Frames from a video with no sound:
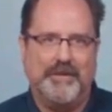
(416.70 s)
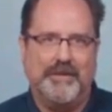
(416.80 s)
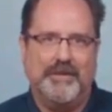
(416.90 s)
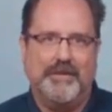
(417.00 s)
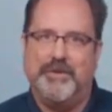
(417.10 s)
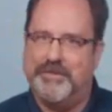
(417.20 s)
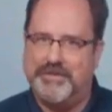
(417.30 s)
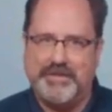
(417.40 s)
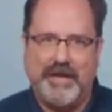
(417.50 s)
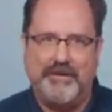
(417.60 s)
With the
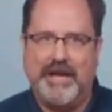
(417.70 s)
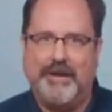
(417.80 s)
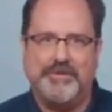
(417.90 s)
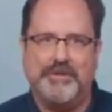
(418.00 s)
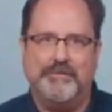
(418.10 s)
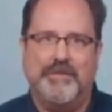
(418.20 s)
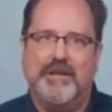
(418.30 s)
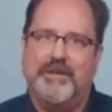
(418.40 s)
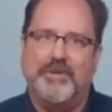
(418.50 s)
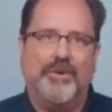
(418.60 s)
standard option,
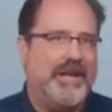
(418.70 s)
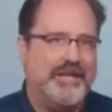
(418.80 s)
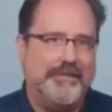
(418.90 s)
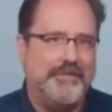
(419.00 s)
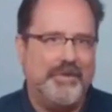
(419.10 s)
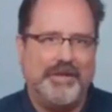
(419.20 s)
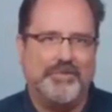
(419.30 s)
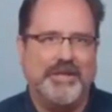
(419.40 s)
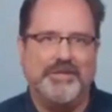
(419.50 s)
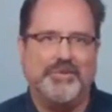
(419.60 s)
your AWS
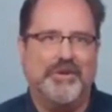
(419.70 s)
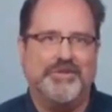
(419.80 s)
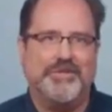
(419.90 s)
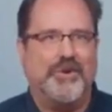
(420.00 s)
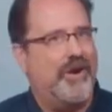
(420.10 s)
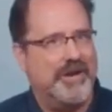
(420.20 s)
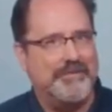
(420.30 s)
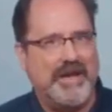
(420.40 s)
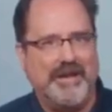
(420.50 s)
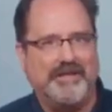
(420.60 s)
resources are
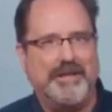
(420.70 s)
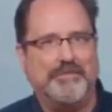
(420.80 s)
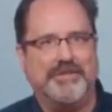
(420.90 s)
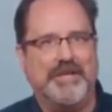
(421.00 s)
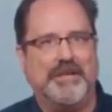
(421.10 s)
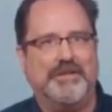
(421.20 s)
automatically protected